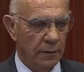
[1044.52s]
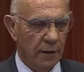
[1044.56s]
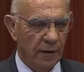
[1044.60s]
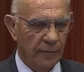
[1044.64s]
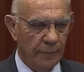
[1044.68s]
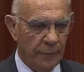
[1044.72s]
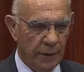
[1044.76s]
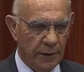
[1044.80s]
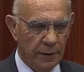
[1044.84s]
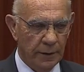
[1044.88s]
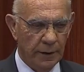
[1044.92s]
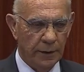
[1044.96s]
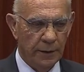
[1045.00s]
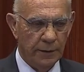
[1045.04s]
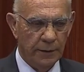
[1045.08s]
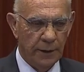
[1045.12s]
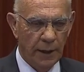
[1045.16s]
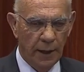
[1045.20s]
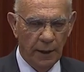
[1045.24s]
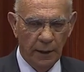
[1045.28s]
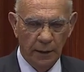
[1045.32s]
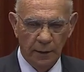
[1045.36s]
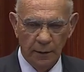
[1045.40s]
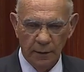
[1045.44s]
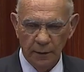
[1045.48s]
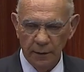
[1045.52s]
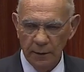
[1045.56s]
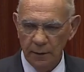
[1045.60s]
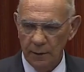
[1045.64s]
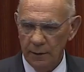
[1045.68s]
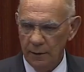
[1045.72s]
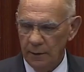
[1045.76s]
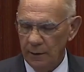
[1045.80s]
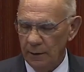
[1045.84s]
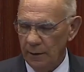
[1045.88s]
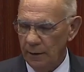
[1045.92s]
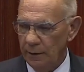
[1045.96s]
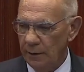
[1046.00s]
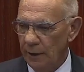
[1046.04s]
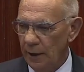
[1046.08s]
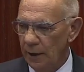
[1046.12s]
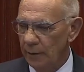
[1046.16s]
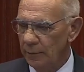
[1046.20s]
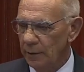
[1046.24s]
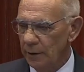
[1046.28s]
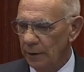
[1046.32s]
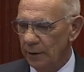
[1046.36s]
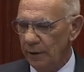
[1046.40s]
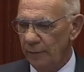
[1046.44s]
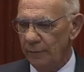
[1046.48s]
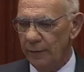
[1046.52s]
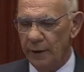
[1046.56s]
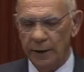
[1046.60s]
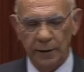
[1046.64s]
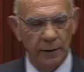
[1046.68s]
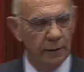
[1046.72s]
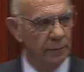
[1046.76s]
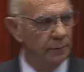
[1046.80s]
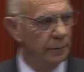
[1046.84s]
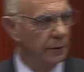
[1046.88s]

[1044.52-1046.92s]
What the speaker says: I've been to Katanning, and they believe they can